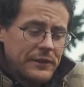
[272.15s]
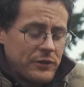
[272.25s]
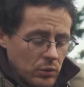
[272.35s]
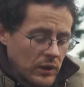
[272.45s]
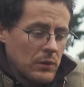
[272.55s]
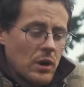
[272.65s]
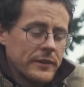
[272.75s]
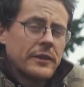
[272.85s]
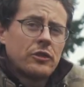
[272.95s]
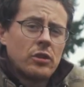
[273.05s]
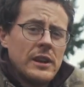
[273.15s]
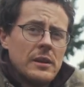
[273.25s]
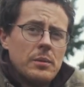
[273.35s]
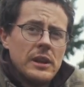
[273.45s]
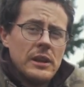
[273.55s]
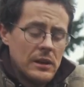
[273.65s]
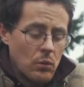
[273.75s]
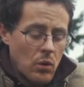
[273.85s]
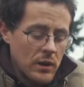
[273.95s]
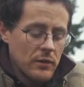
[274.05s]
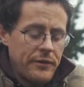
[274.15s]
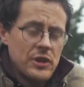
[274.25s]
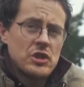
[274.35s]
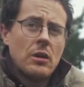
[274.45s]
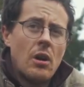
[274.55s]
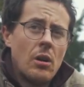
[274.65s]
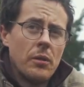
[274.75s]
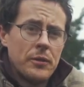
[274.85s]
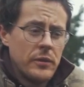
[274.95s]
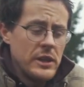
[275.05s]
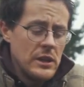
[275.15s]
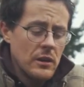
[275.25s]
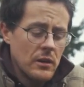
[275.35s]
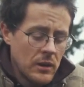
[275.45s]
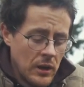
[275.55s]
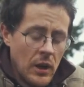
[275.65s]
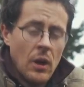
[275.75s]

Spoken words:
if you really want this tree to be water efficient all through the year,